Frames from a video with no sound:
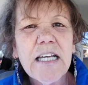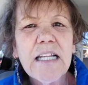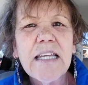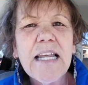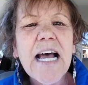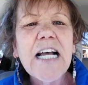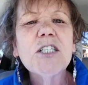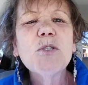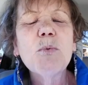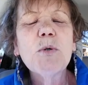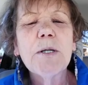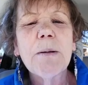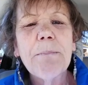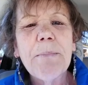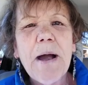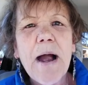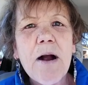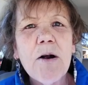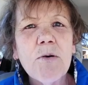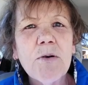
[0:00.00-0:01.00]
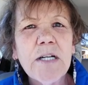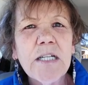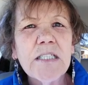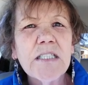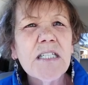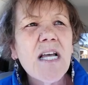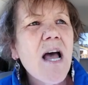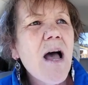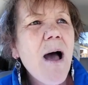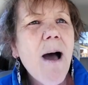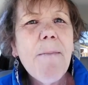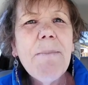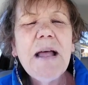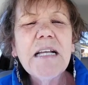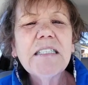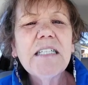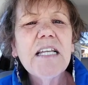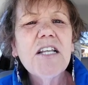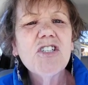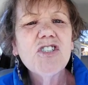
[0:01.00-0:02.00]
And that's where the power is. I'm
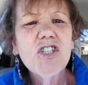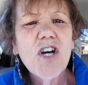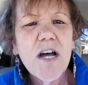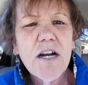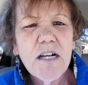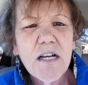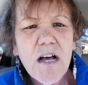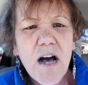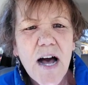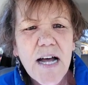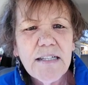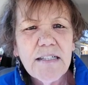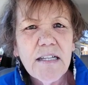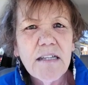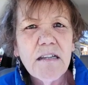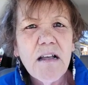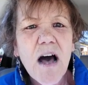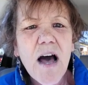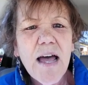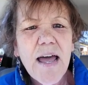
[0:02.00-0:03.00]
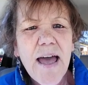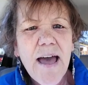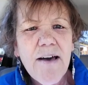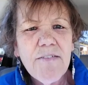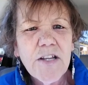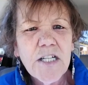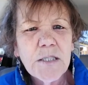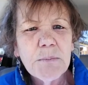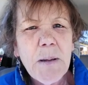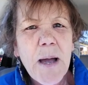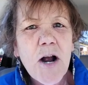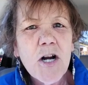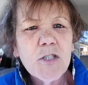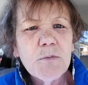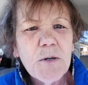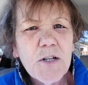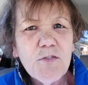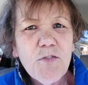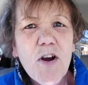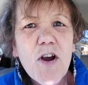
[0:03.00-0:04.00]
not saying that John of God did not have these powers,
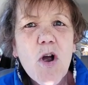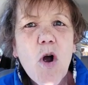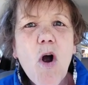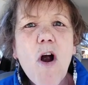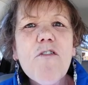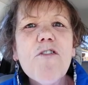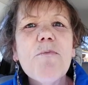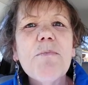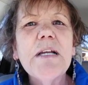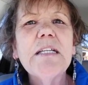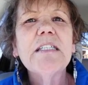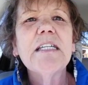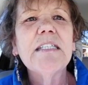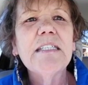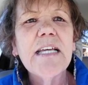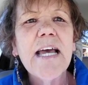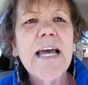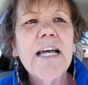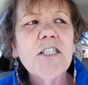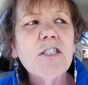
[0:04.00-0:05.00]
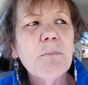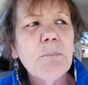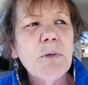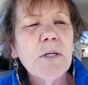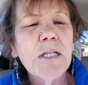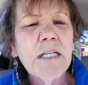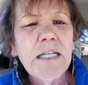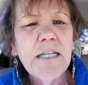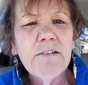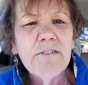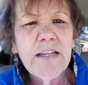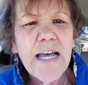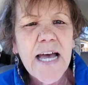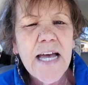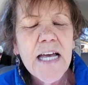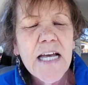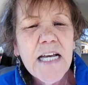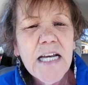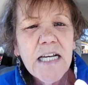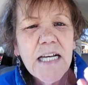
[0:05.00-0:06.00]
but it's very hard for me today to believe
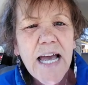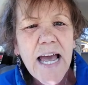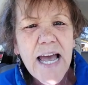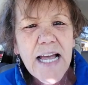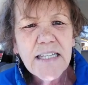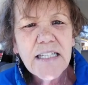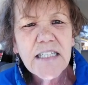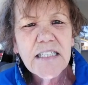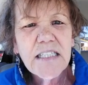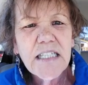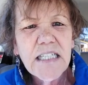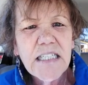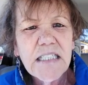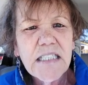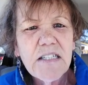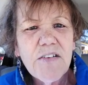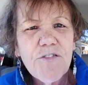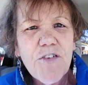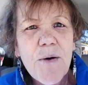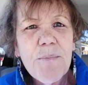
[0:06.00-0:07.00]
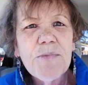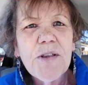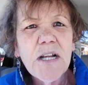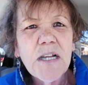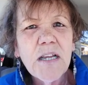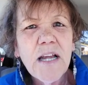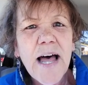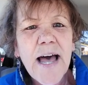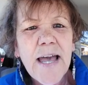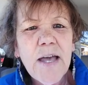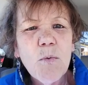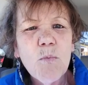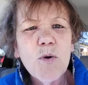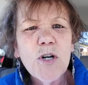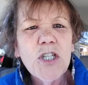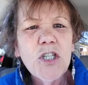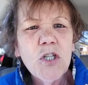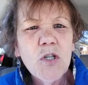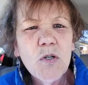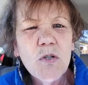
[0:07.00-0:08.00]
that entities from the light
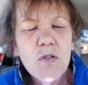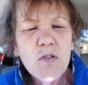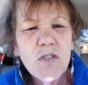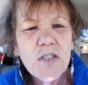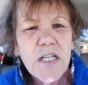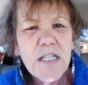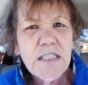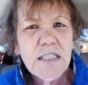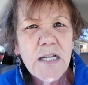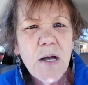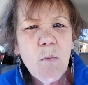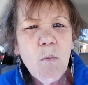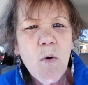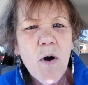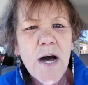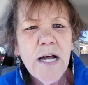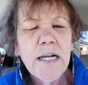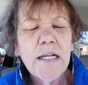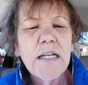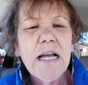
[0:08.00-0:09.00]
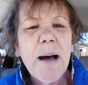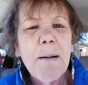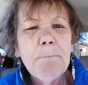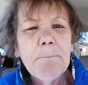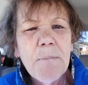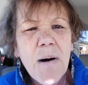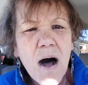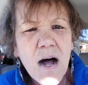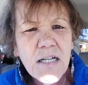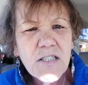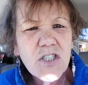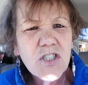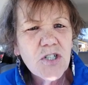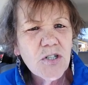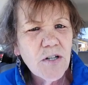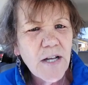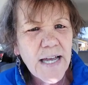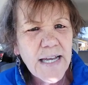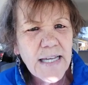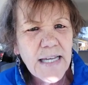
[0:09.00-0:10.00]
would use someone, a
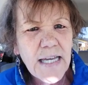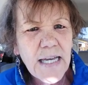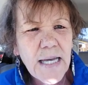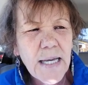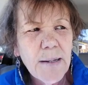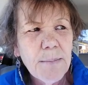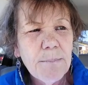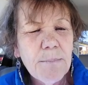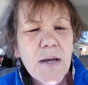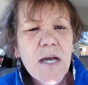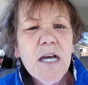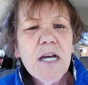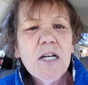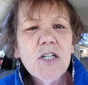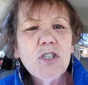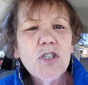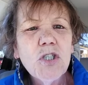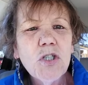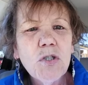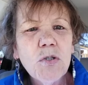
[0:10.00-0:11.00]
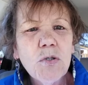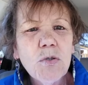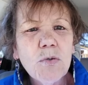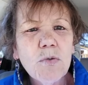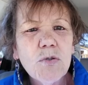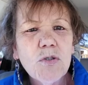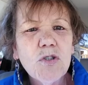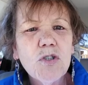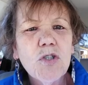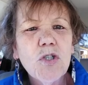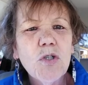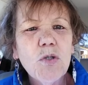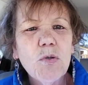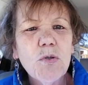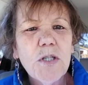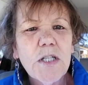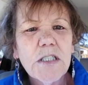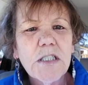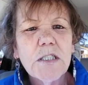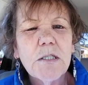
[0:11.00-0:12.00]
monster like him, to do
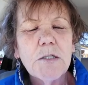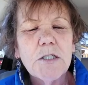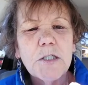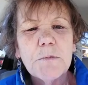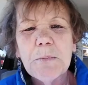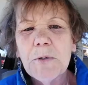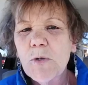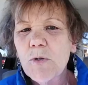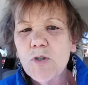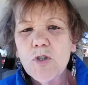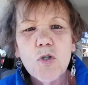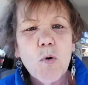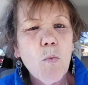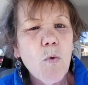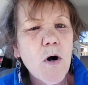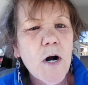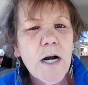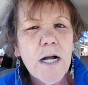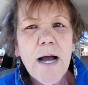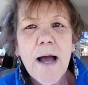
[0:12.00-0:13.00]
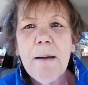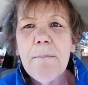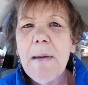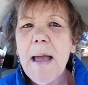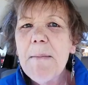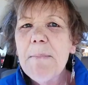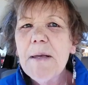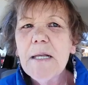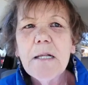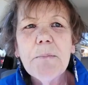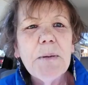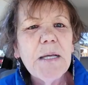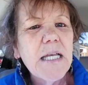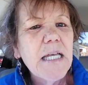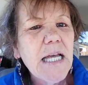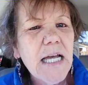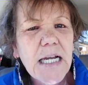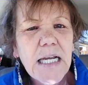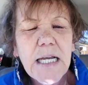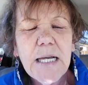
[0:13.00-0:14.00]
this spiritual work. Maybe in the
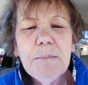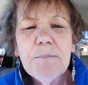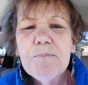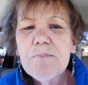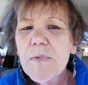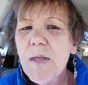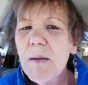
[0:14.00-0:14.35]
beginning